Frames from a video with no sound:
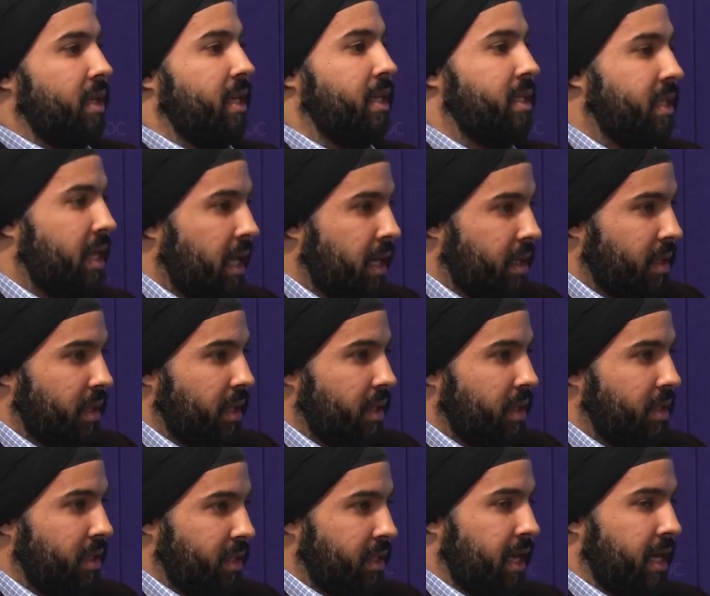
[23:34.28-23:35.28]
Exactly,
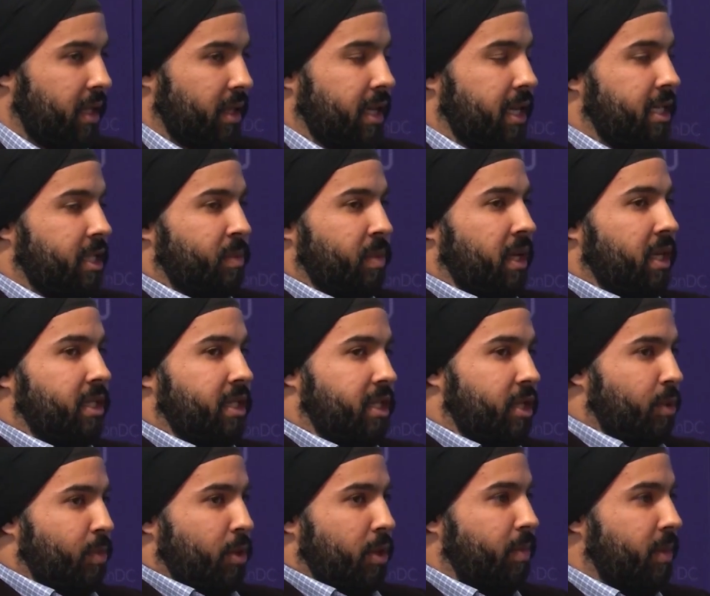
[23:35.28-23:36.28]
exactly. And it's because
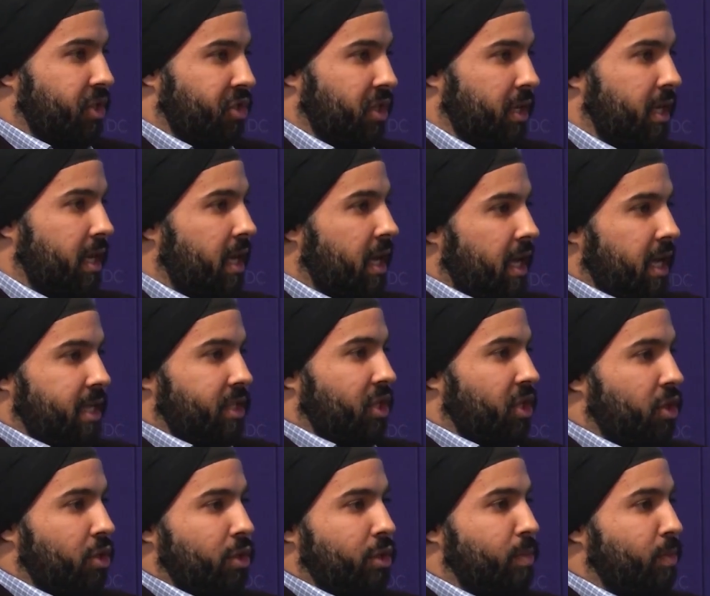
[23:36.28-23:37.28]
Dearborn, Michigan has a
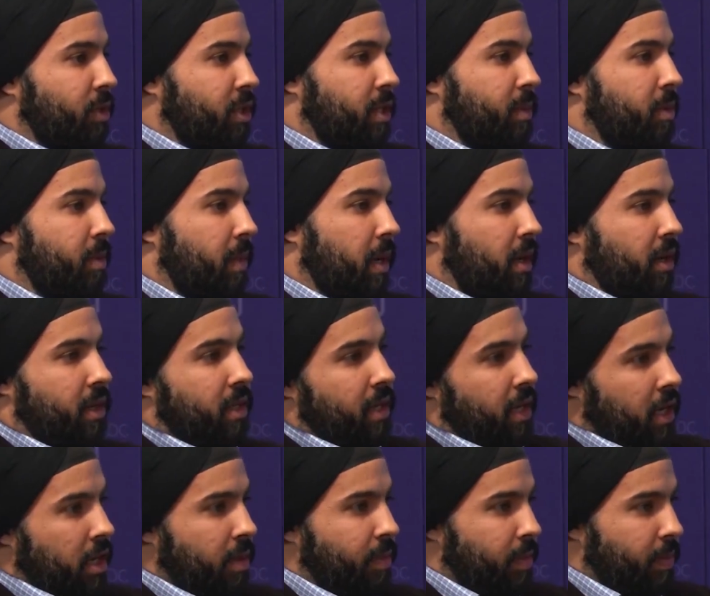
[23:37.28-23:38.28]
huge Muslim American,
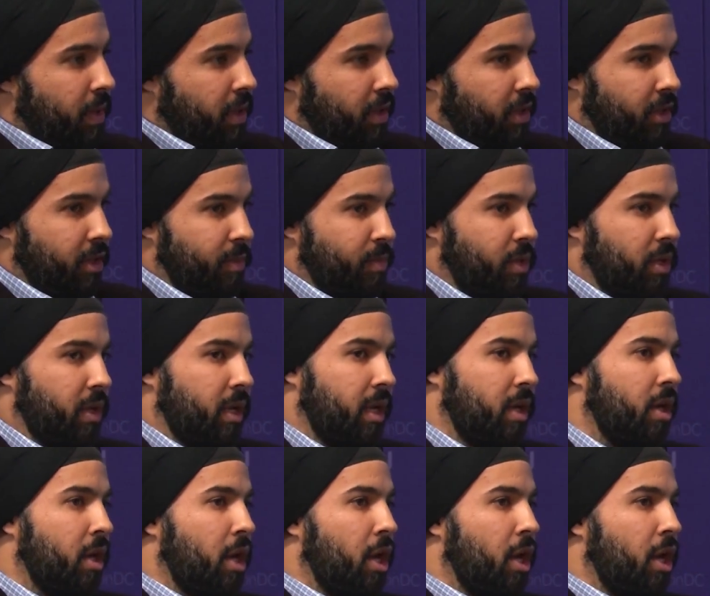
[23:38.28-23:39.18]
Arab American community.